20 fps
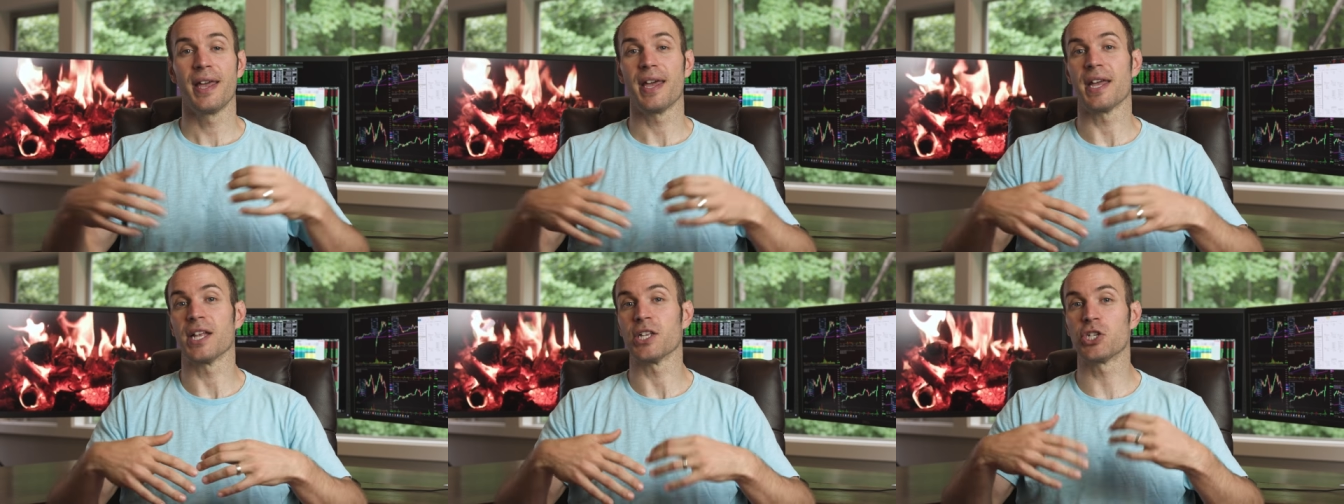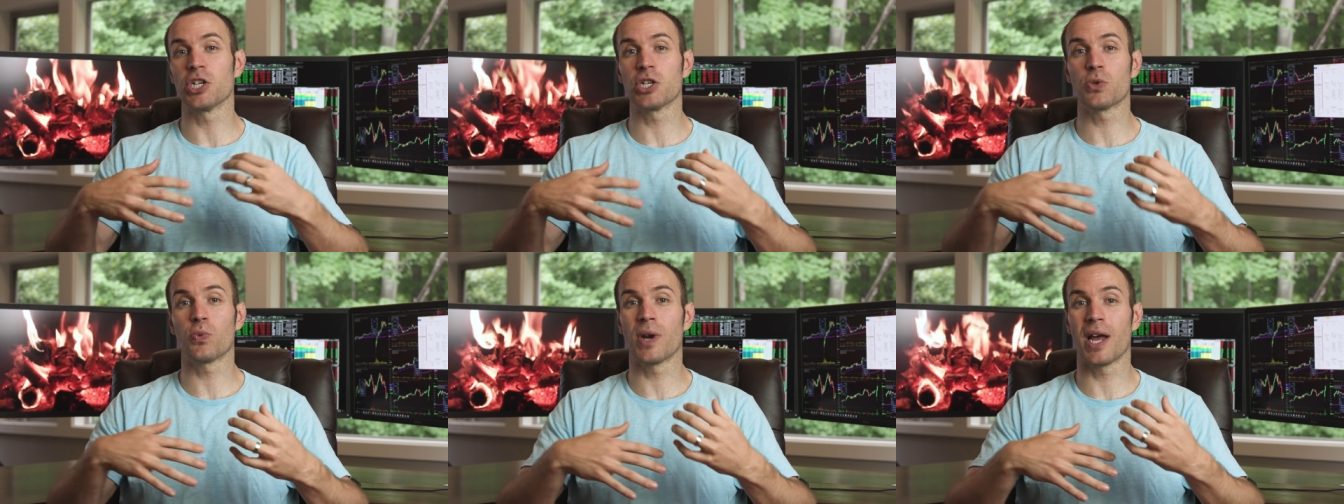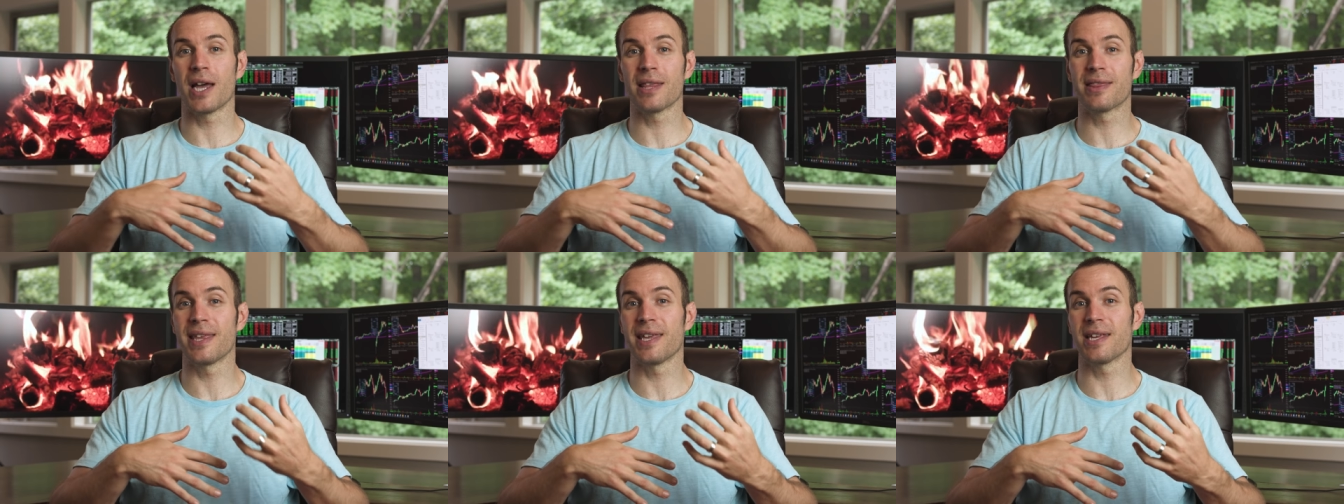And just when
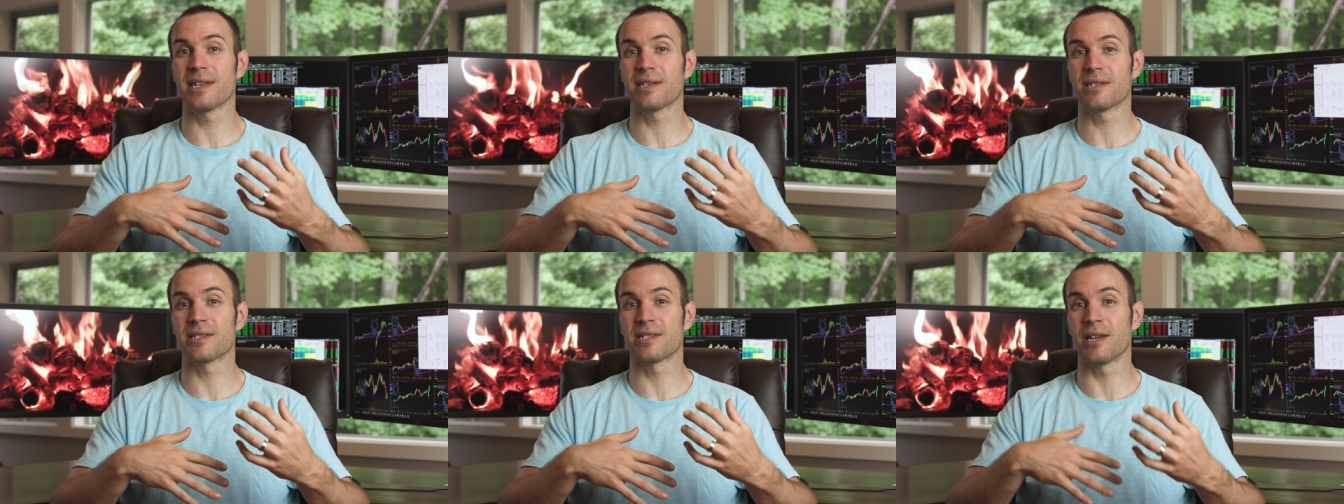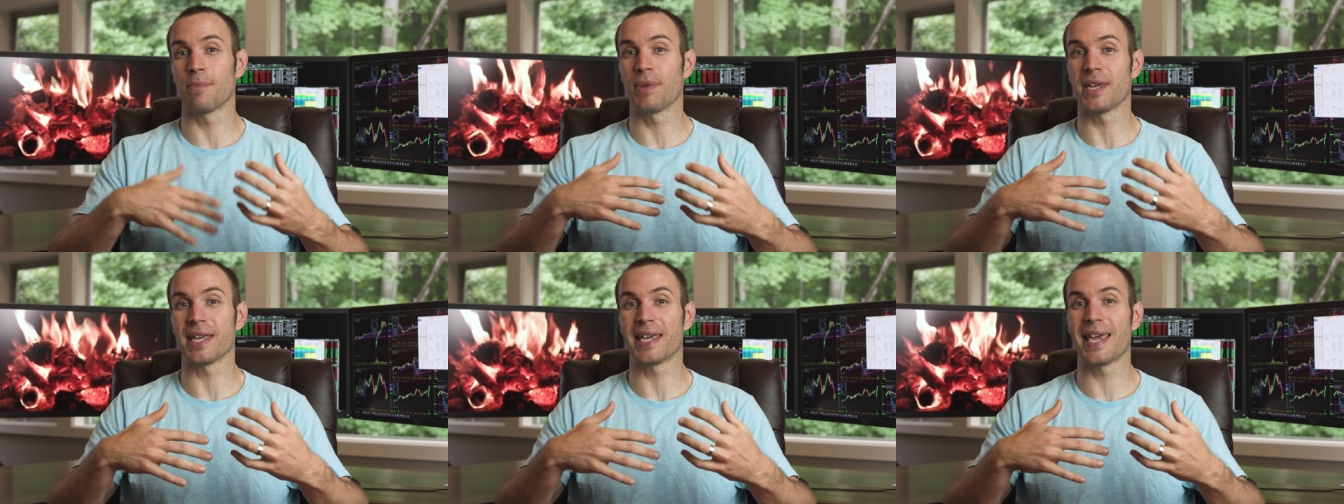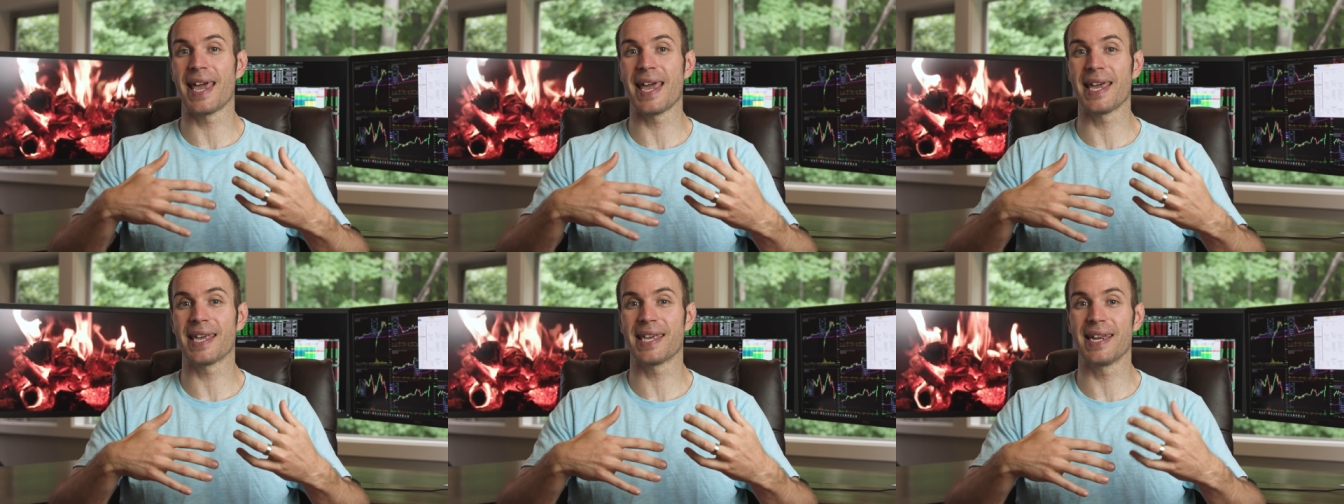I think something
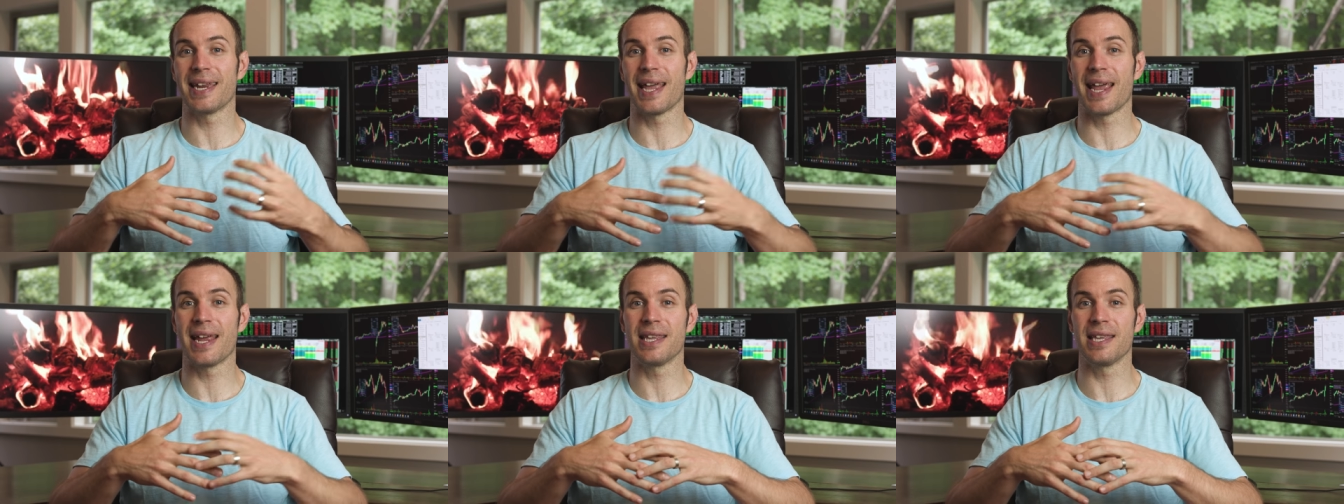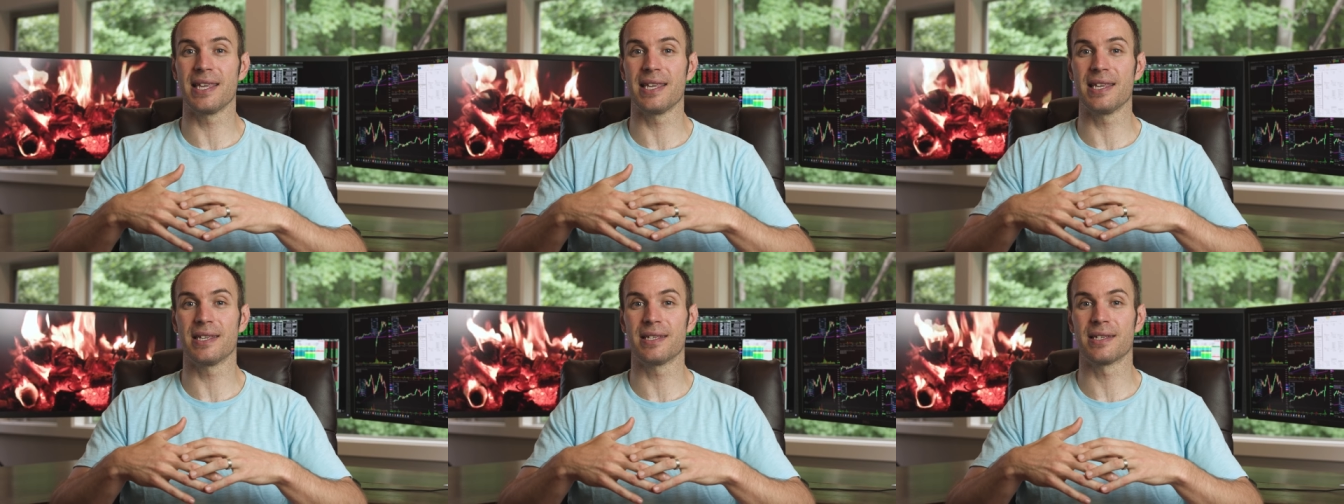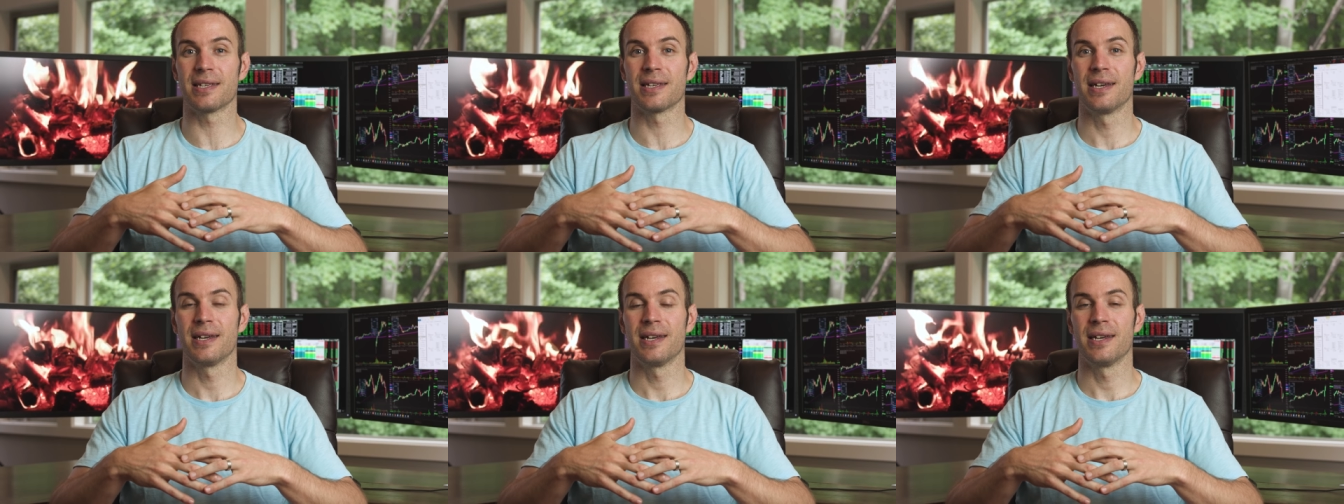can't get
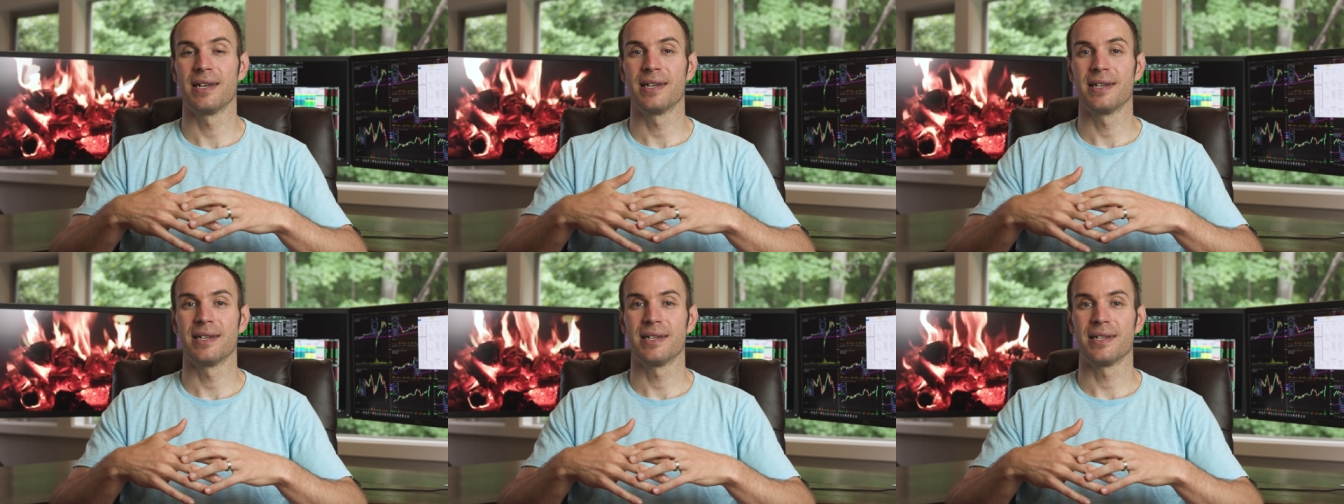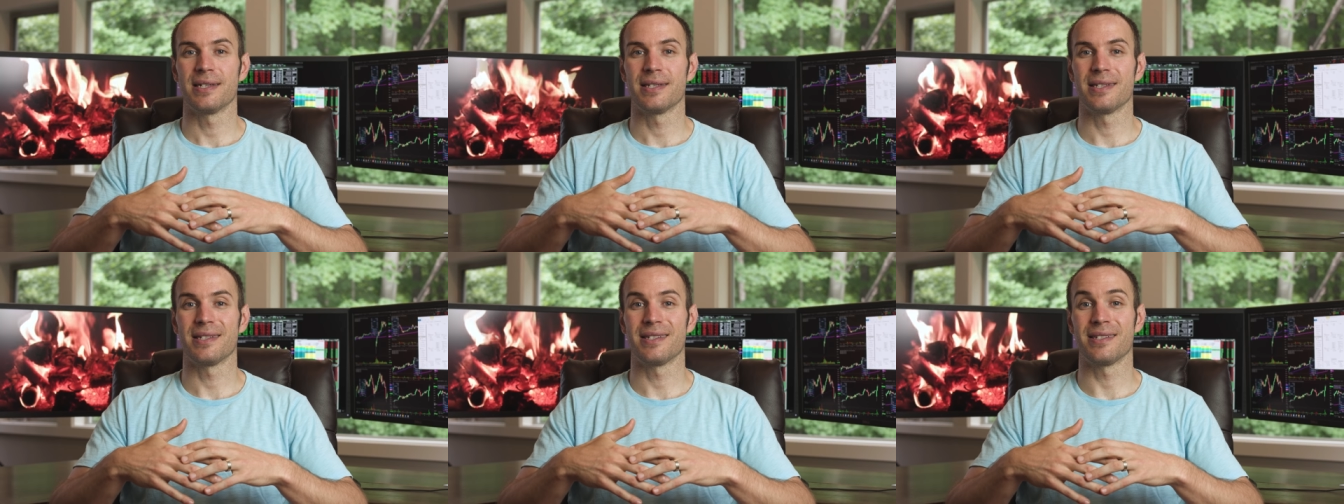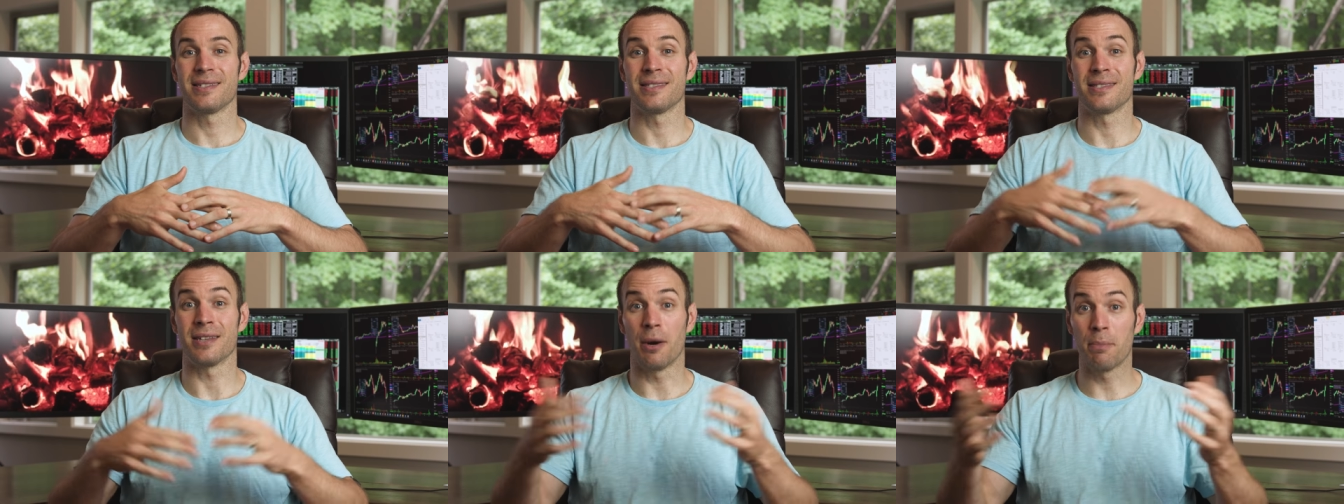any
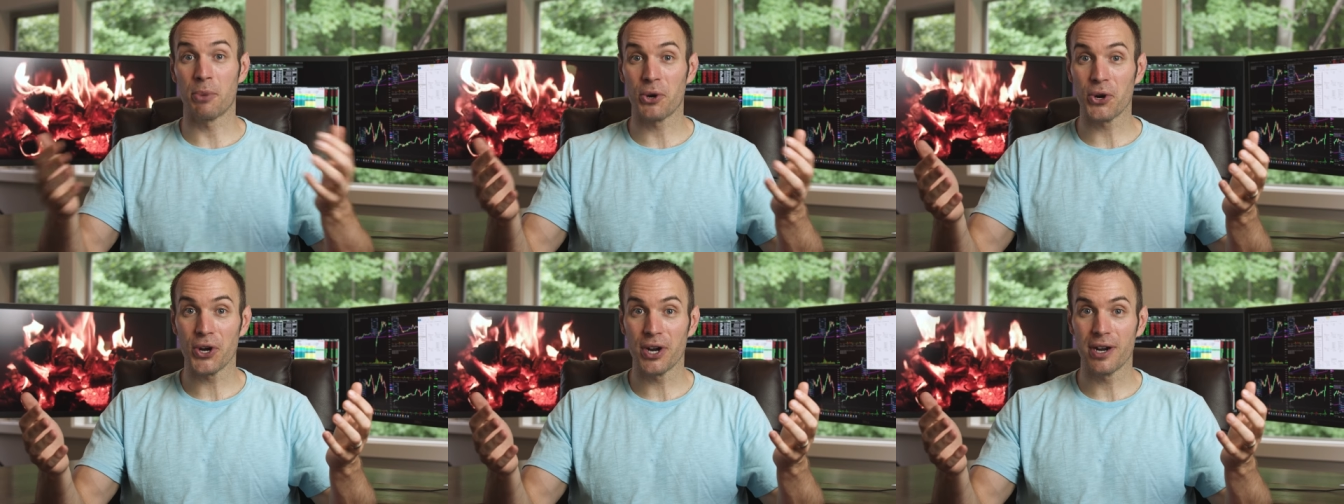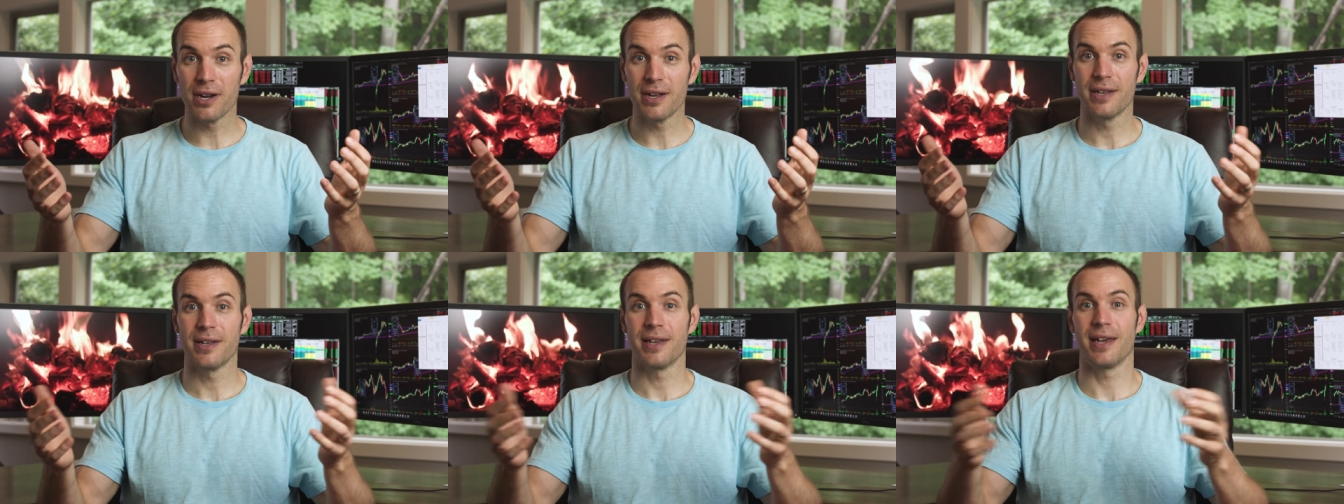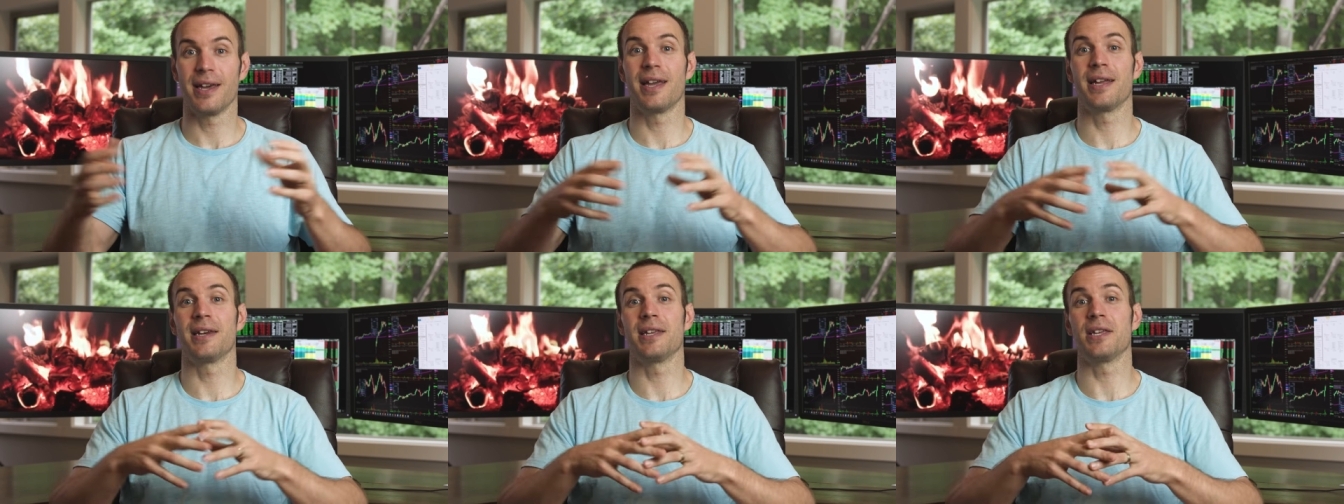dumber,
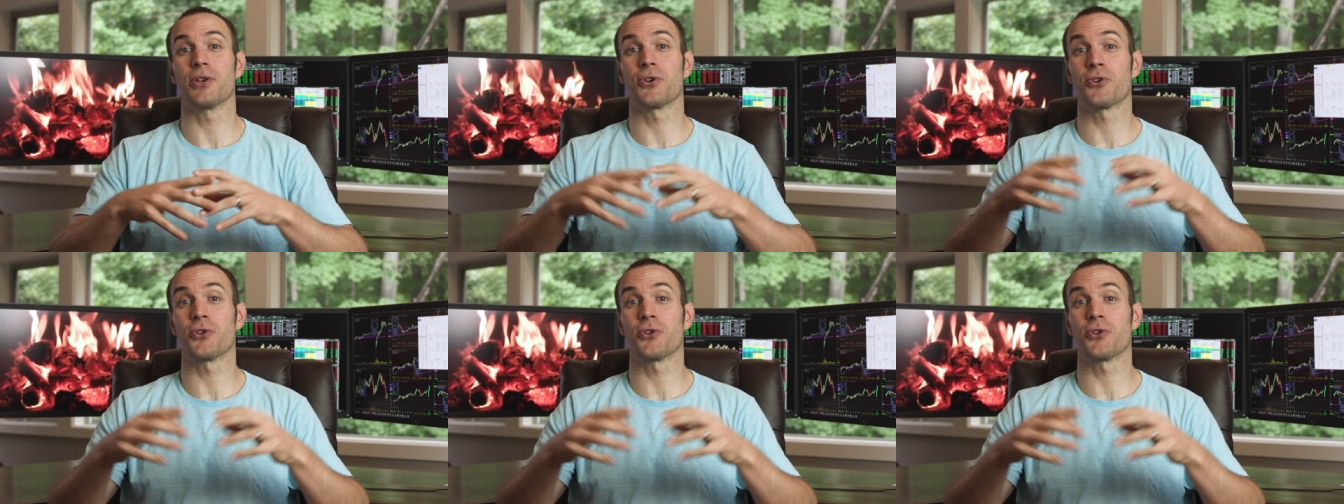any